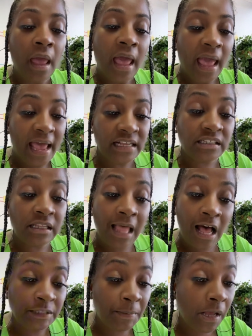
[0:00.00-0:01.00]
As the
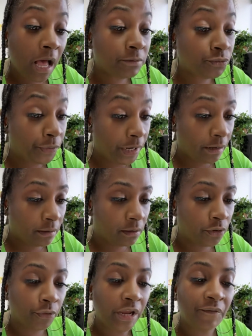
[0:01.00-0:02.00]
loss becomes real,
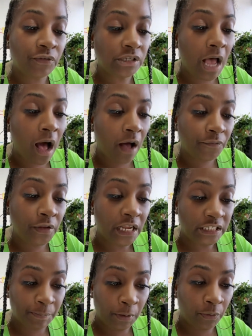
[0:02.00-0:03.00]
grievers often
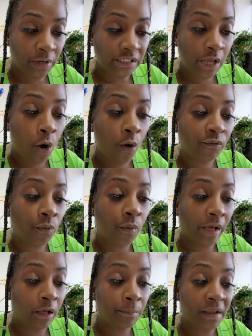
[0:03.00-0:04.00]
experience
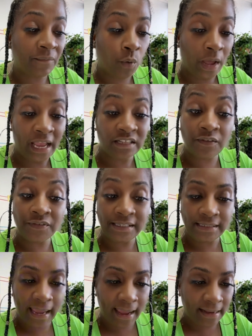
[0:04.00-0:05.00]
overwhelming waves of
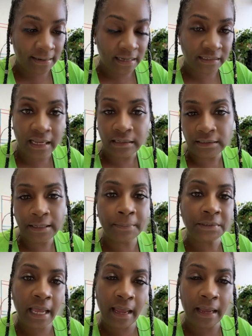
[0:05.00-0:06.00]
sadness and
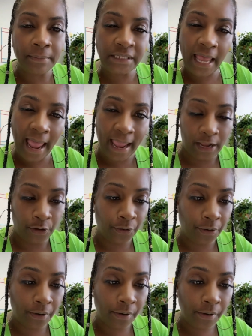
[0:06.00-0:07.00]
sometimes
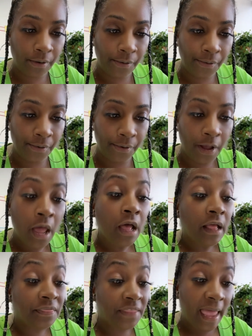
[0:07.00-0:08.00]
anger.
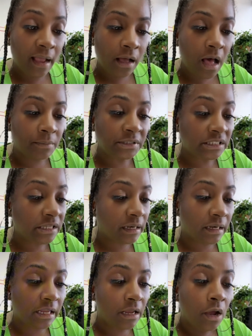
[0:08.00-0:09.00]
That comes
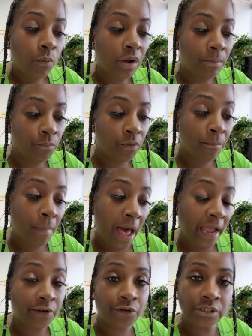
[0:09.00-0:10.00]
subtly with
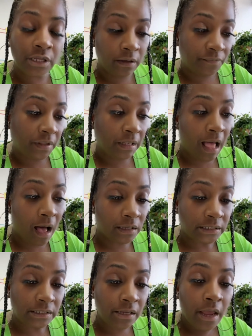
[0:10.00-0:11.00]
reminders of the loss.